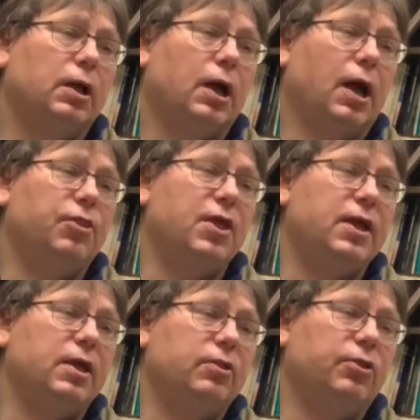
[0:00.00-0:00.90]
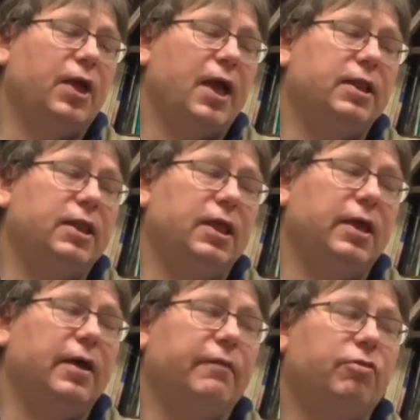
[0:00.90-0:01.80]
I think the
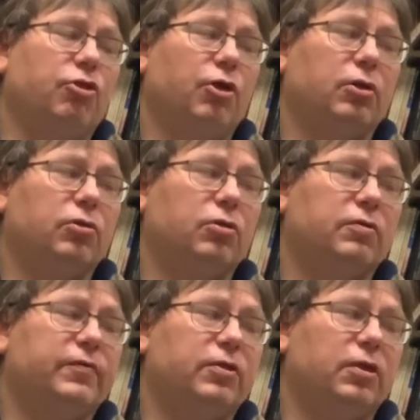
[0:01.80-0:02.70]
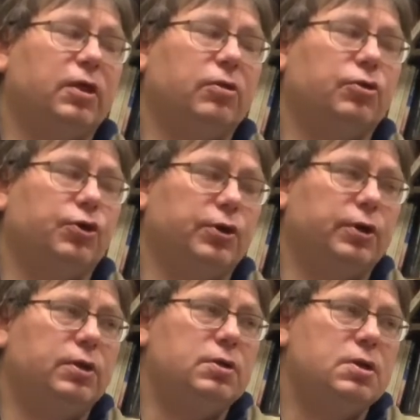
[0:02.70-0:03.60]
idea of the shuttle service is good.